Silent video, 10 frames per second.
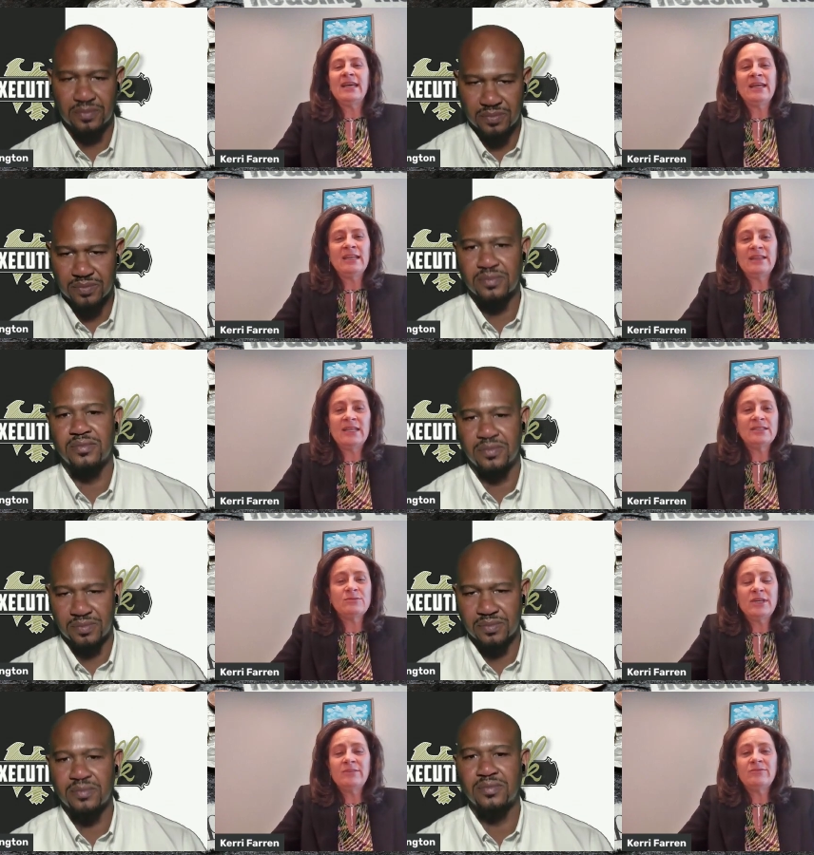Speaker 1: at that. And
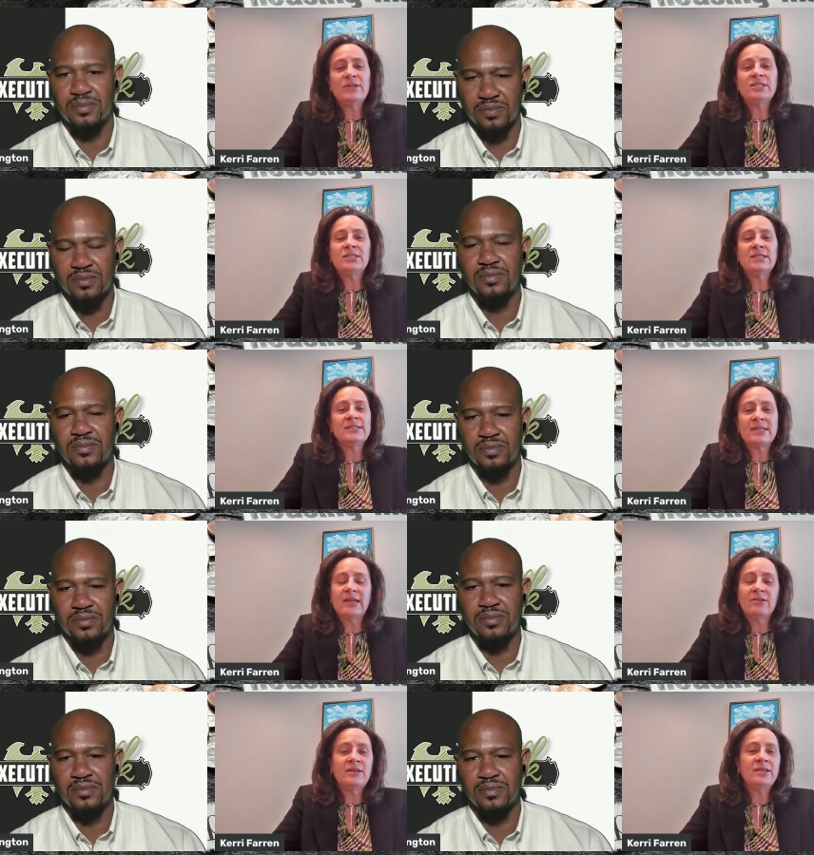that's why inflation, it's
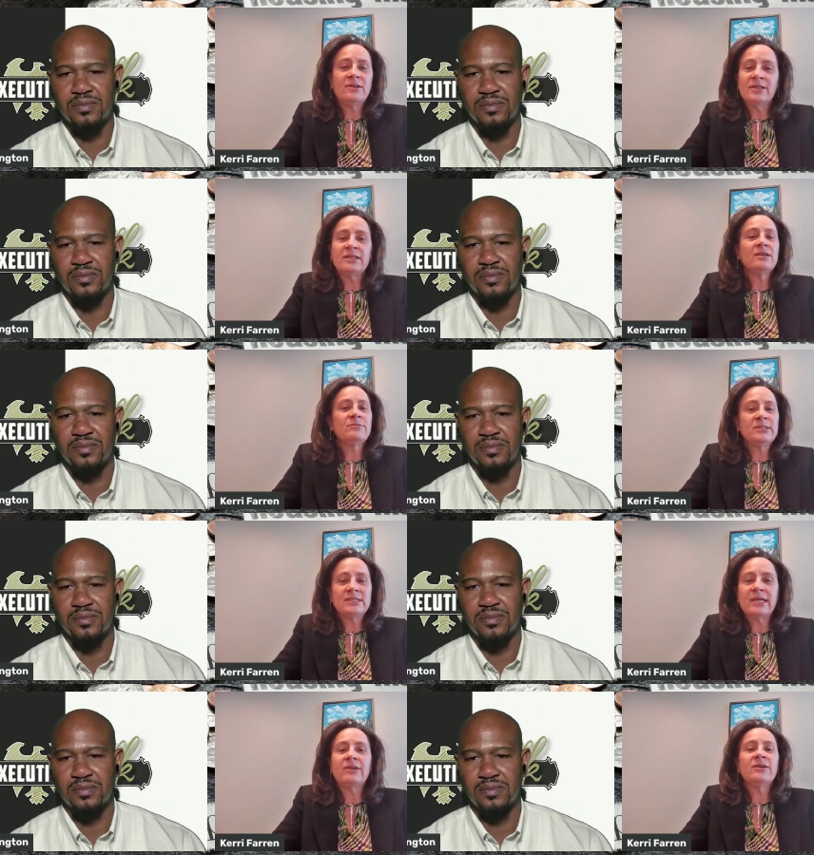scary. Your income
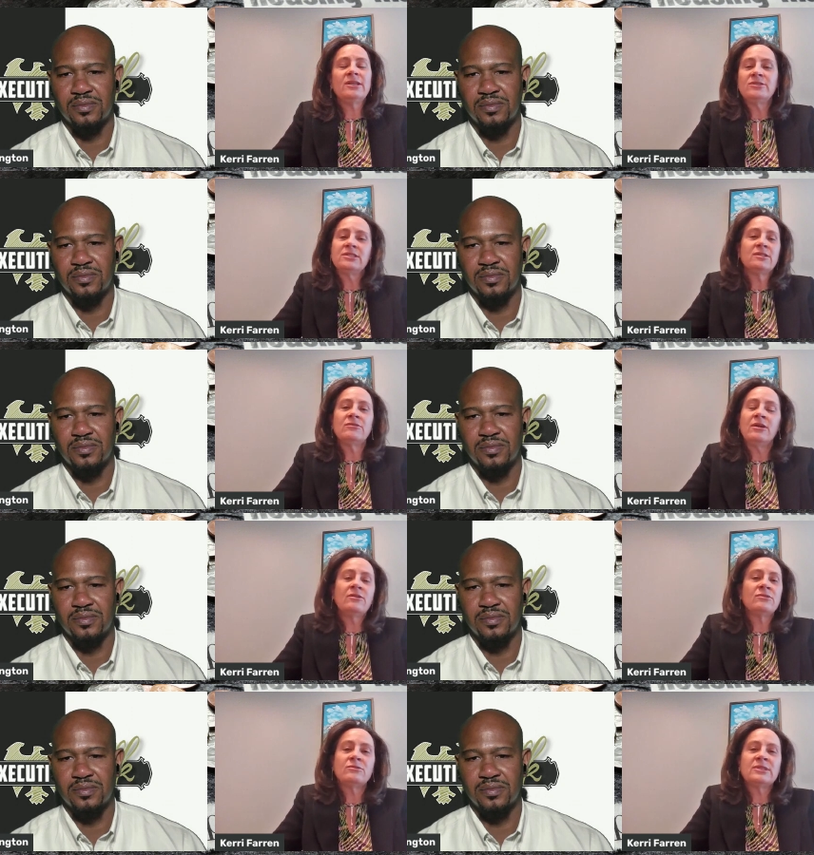is scary. You just don't
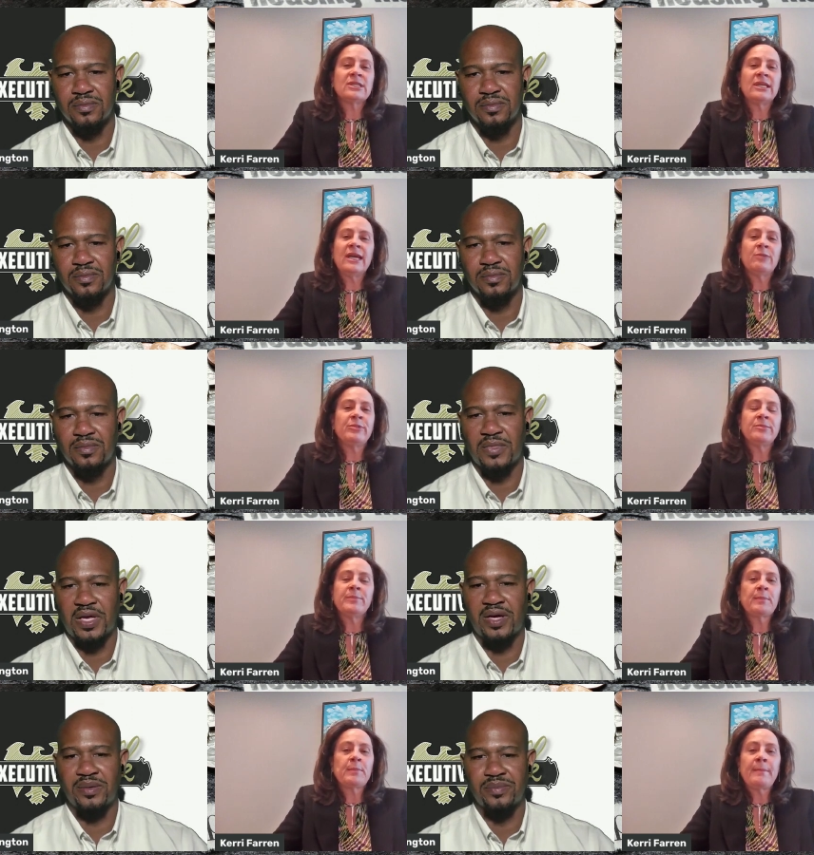know what's going to happen.
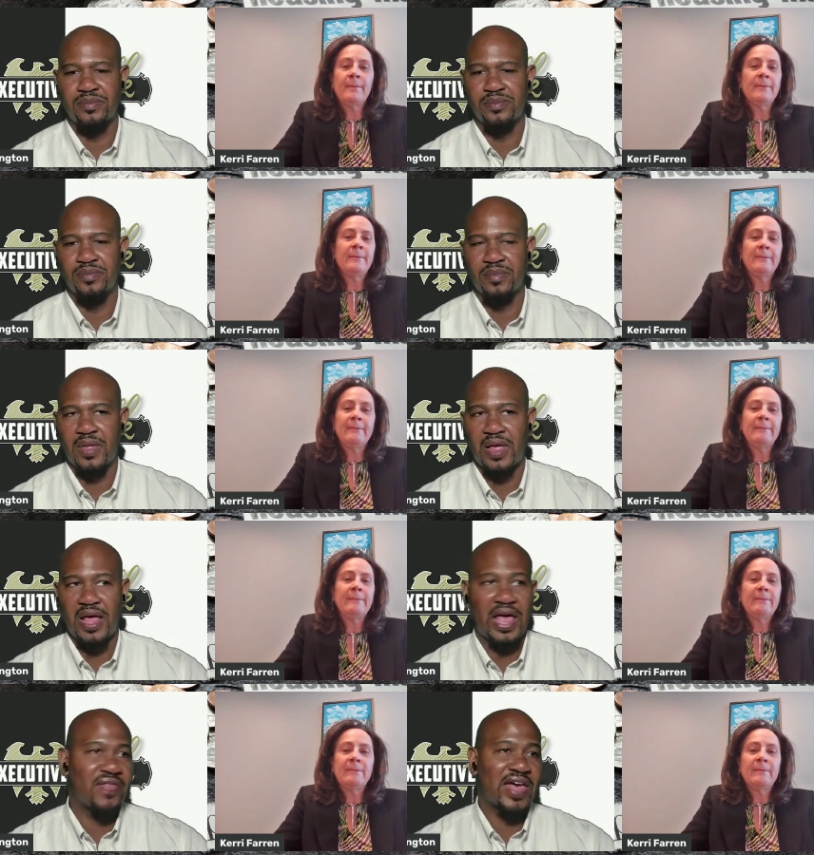Yeah.
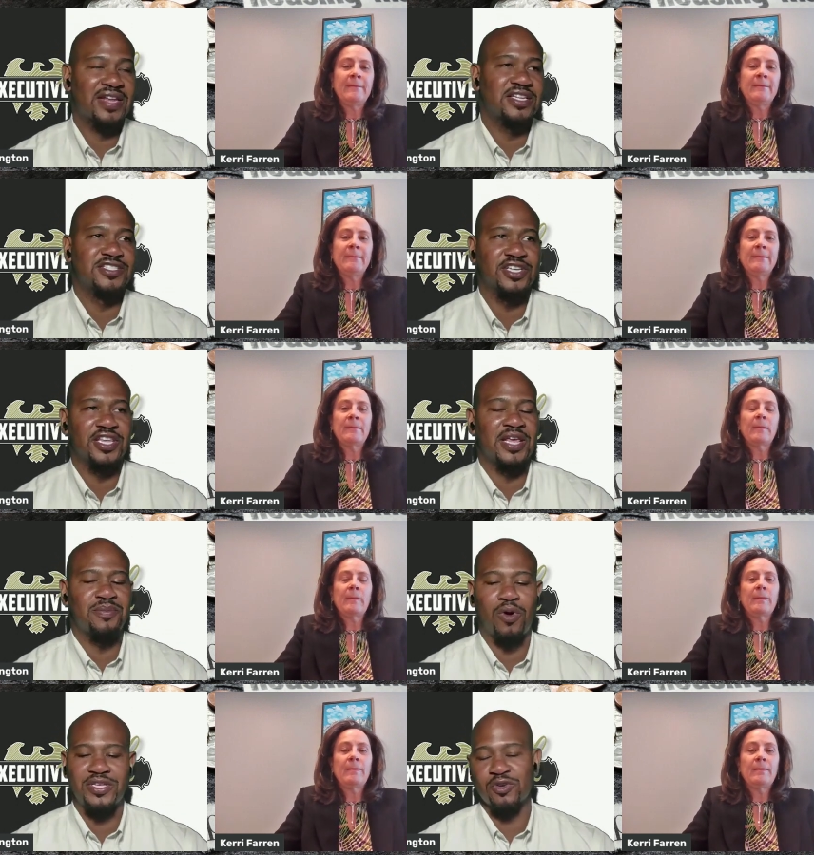
Speaker 2: And that is a key
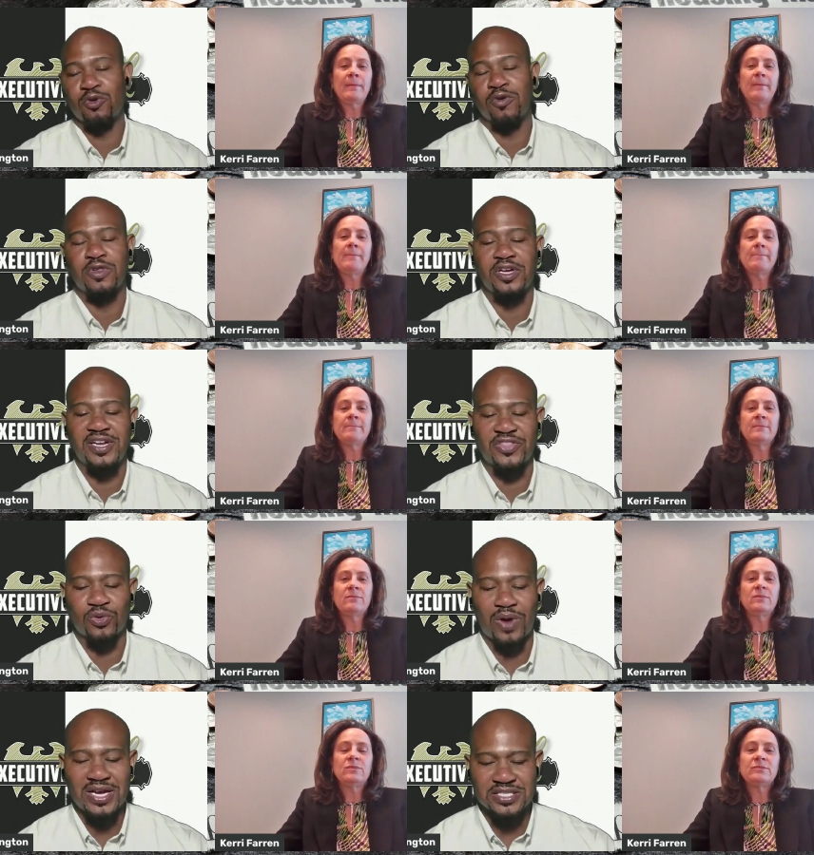point. So if you're looking at the
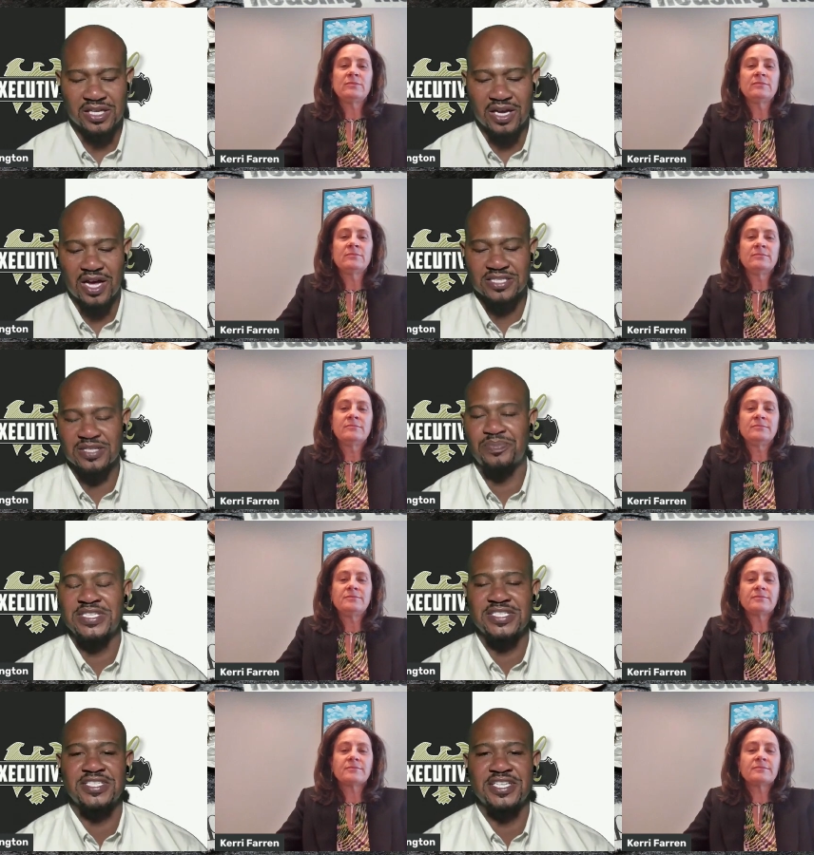rising costs in
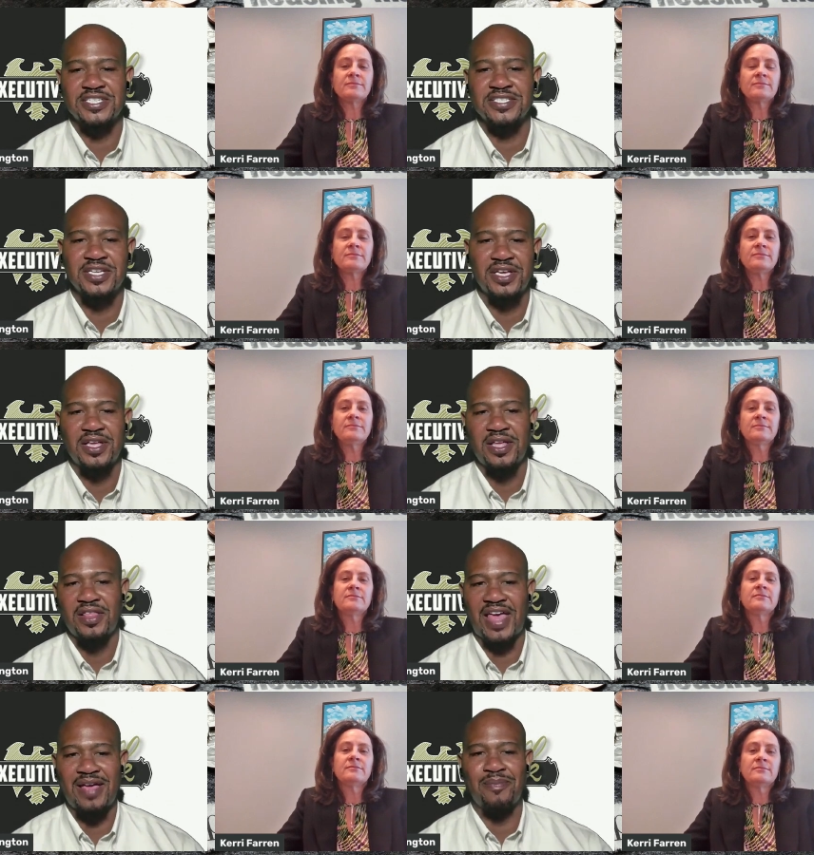businesses,
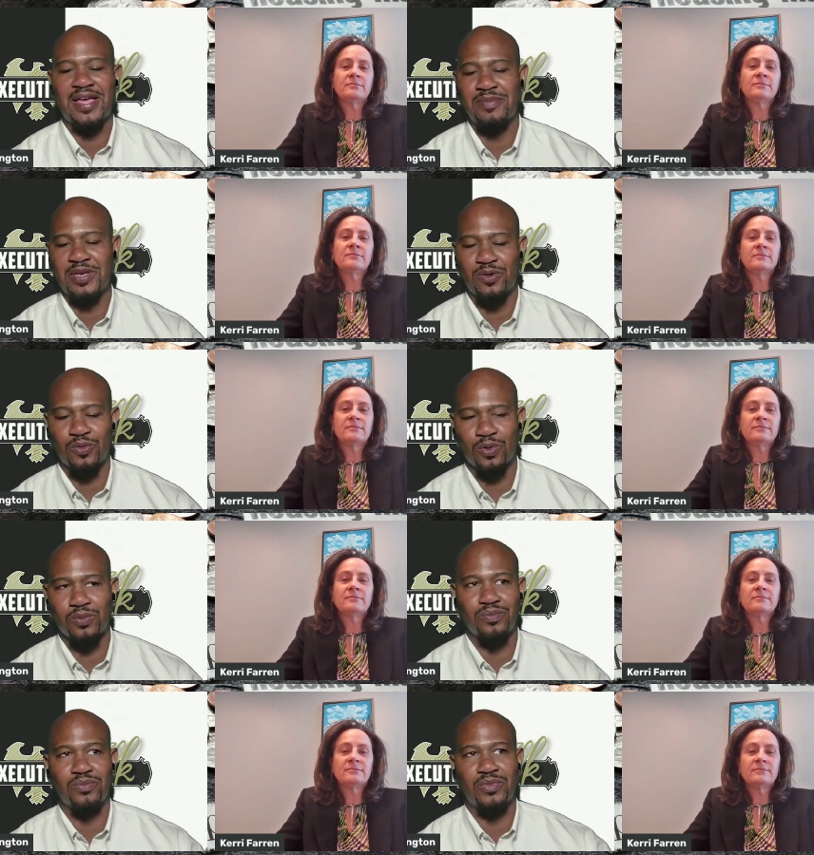they may be
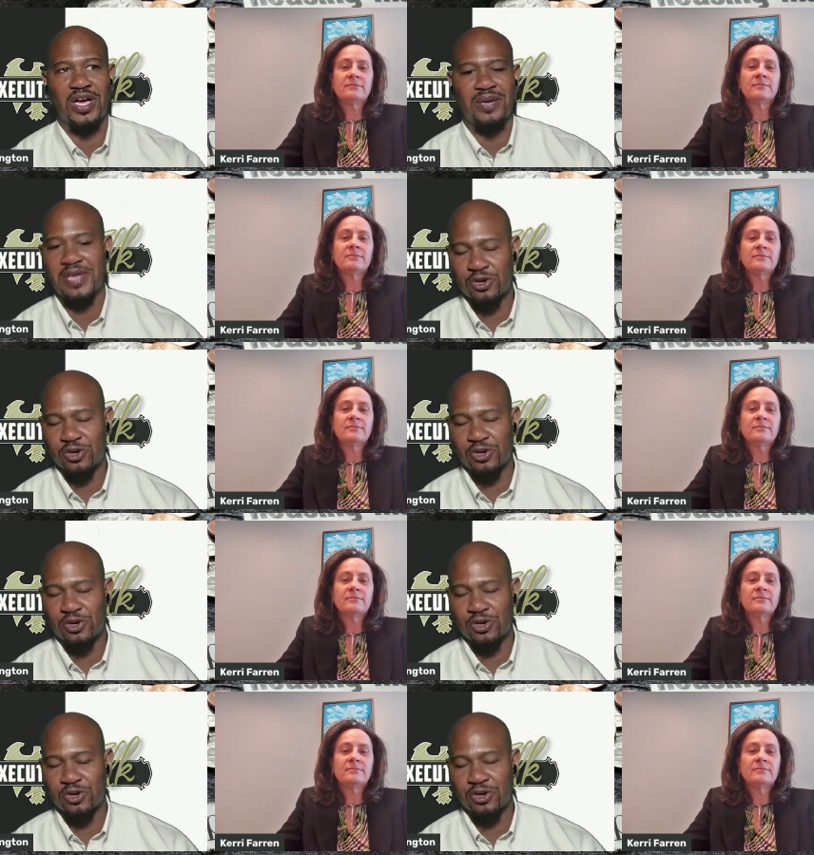um,